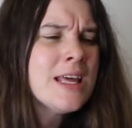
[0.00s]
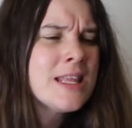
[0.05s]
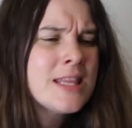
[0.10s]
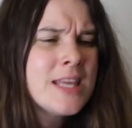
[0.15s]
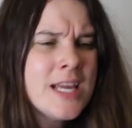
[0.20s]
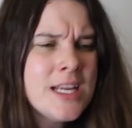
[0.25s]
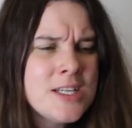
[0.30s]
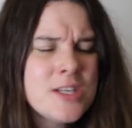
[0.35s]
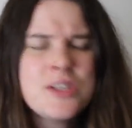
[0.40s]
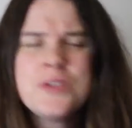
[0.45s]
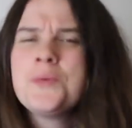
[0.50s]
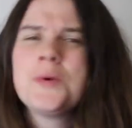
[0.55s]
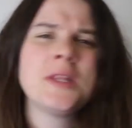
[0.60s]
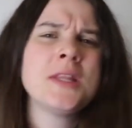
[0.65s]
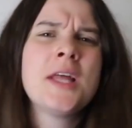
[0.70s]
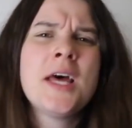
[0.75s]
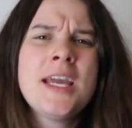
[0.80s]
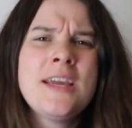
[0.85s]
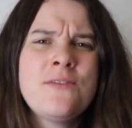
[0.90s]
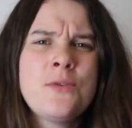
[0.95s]
thing to do in
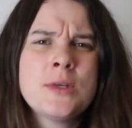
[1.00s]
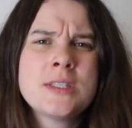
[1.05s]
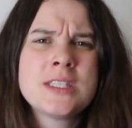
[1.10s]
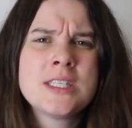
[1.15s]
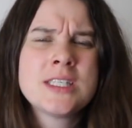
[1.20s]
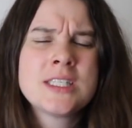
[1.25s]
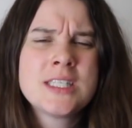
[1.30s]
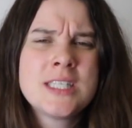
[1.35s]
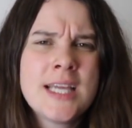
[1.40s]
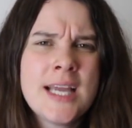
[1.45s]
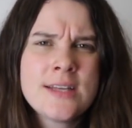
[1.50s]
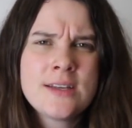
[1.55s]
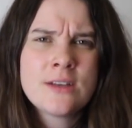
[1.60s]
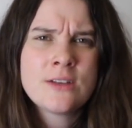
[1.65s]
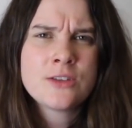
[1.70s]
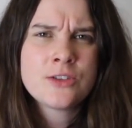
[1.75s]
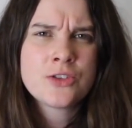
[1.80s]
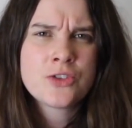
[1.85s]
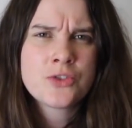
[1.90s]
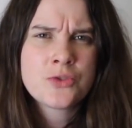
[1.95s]
life was to stand on
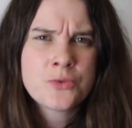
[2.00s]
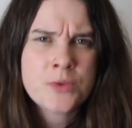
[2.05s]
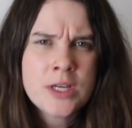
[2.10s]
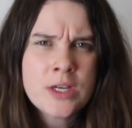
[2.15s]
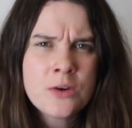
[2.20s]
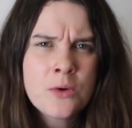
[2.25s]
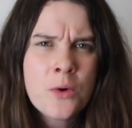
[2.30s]
a street